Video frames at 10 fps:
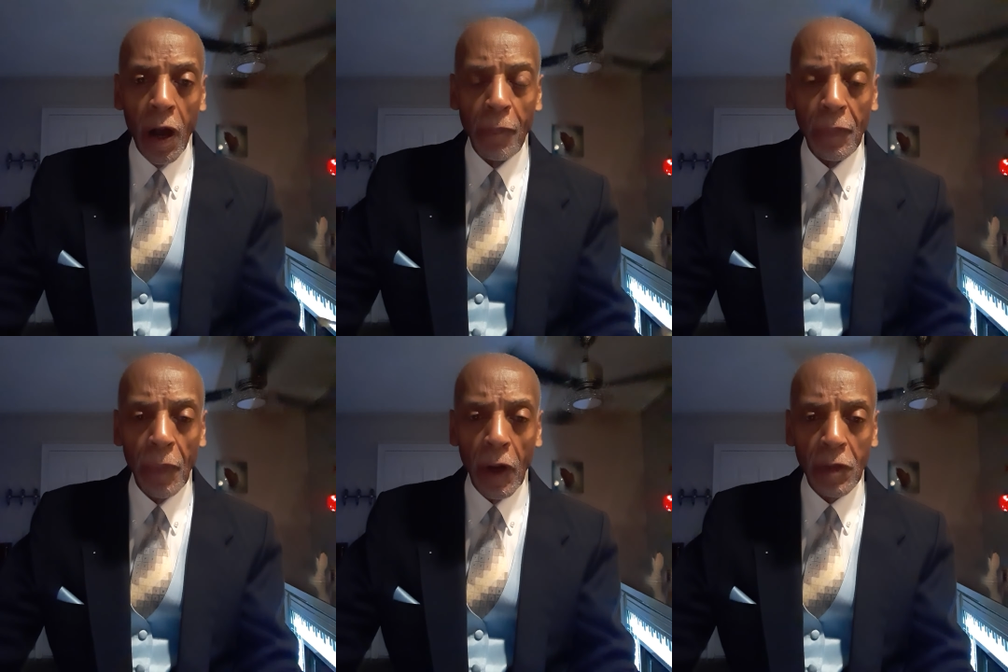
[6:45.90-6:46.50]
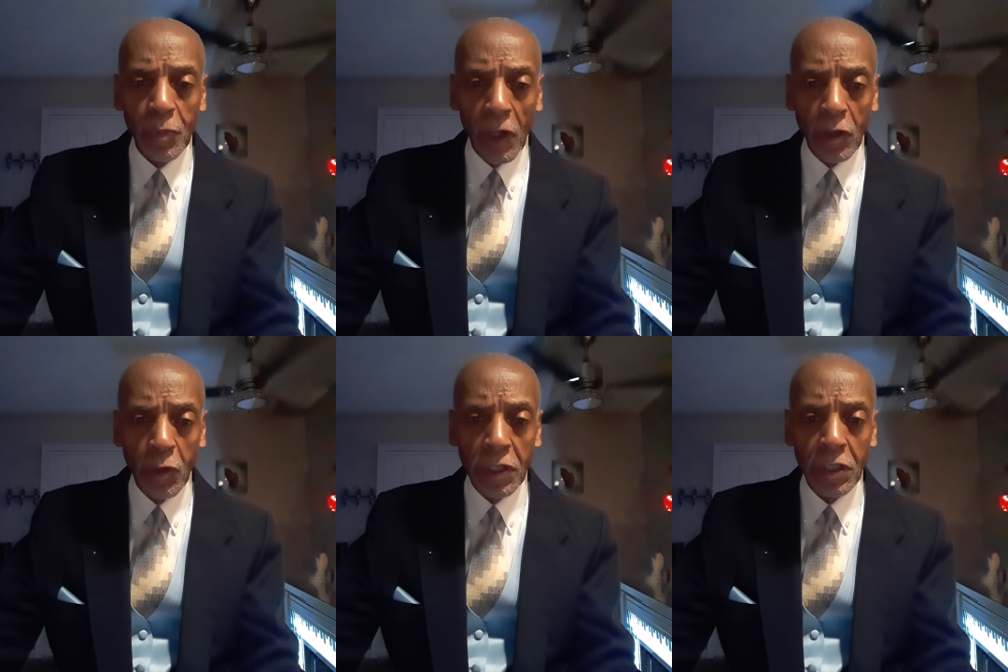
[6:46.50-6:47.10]
Of, uh, uh,
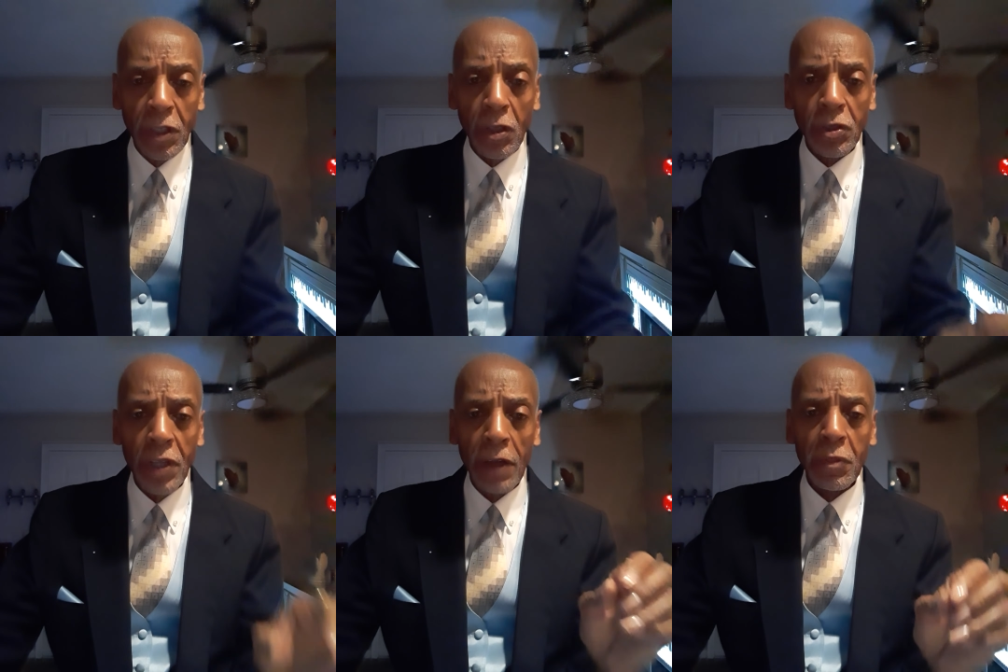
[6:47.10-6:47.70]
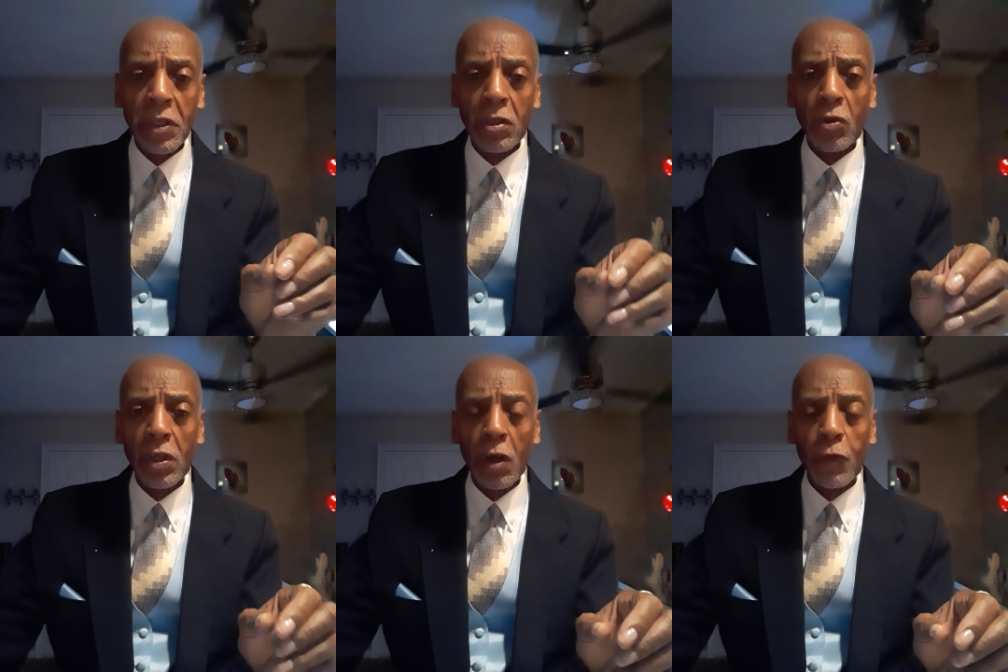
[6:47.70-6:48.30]
Christian girls, you have to be so
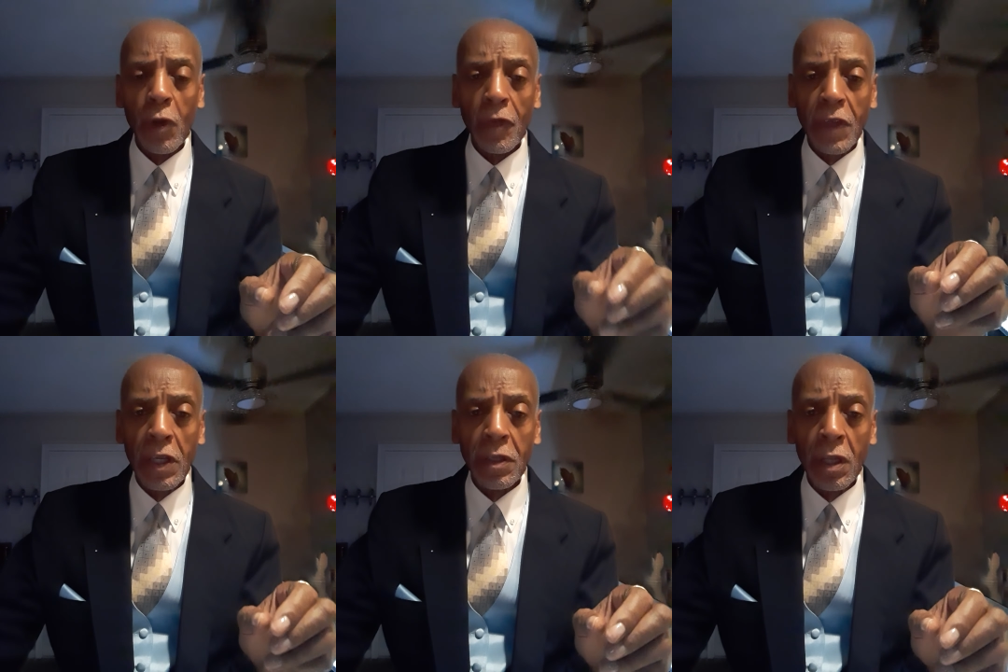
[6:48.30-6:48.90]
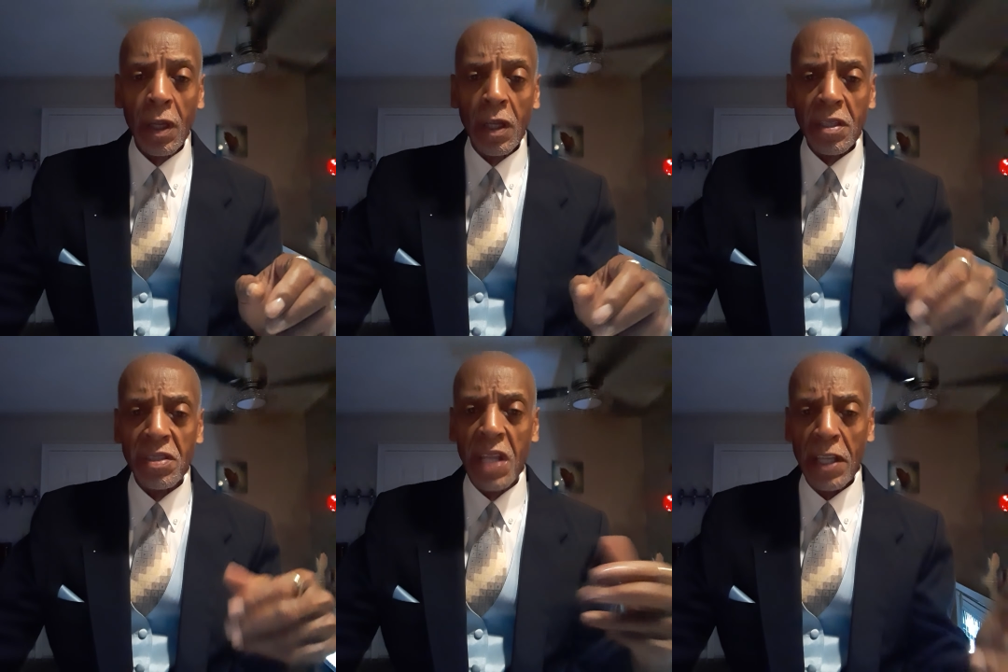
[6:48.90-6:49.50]
careful of getting
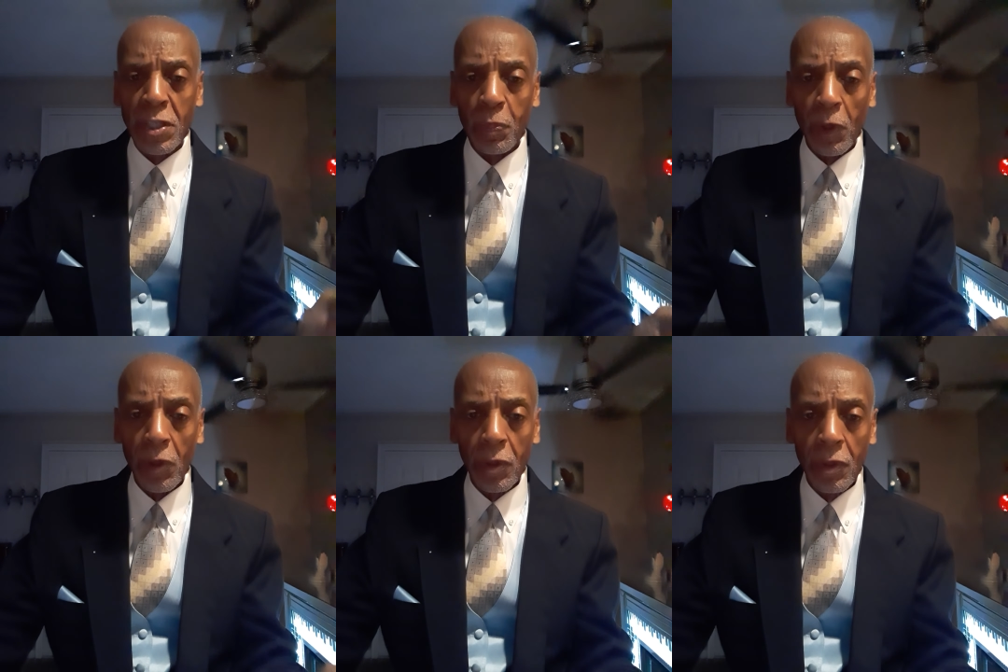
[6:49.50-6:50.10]
desperate